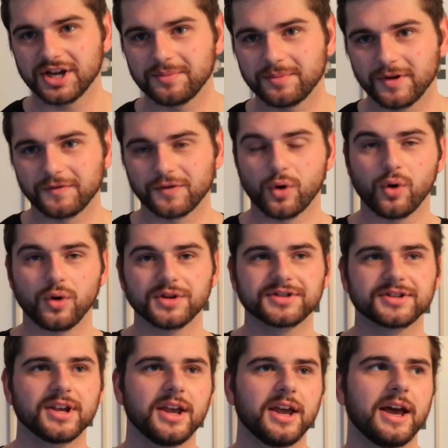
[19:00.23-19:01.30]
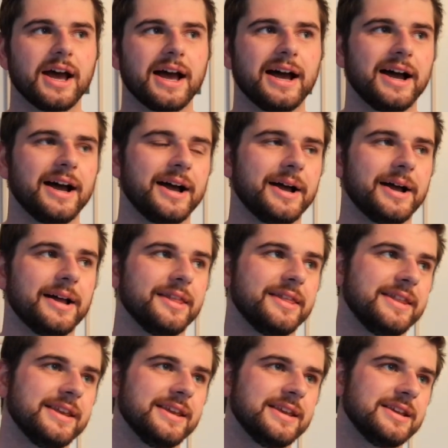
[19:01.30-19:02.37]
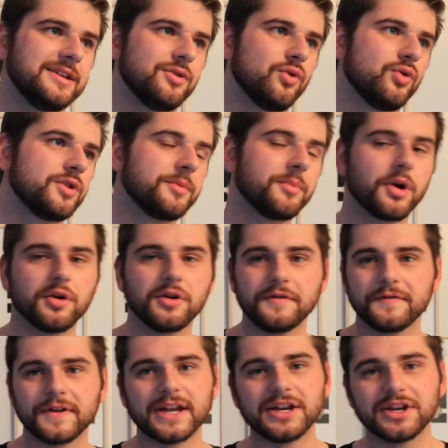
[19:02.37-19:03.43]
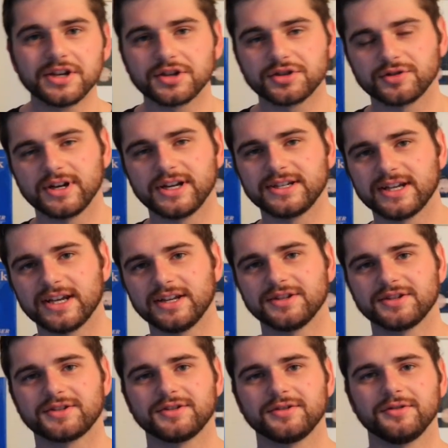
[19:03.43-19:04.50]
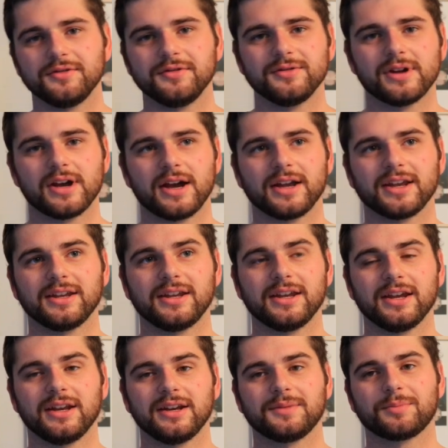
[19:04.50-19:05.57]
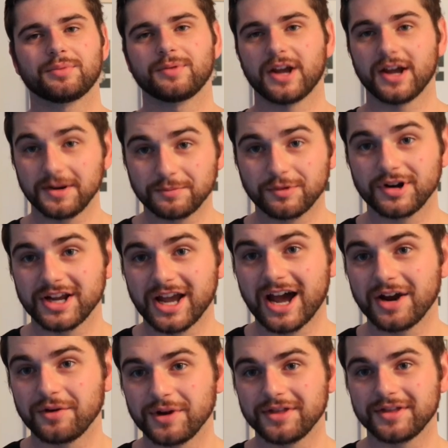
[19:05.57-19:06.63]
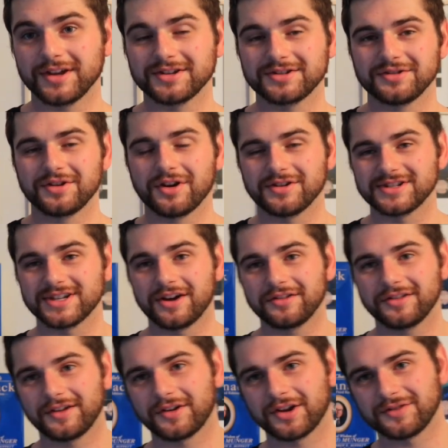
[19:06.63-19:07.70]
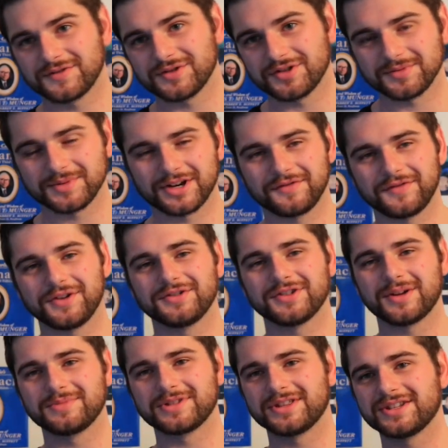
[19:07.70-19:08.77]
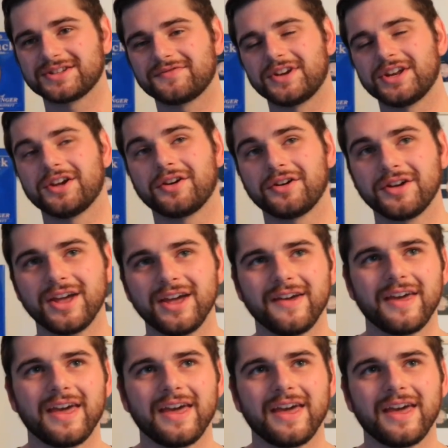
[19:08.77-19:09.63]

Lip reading: cheap, of course. The automotive industry tends to get hit pretty hard when things do go south, like I've talked about a few times in this video.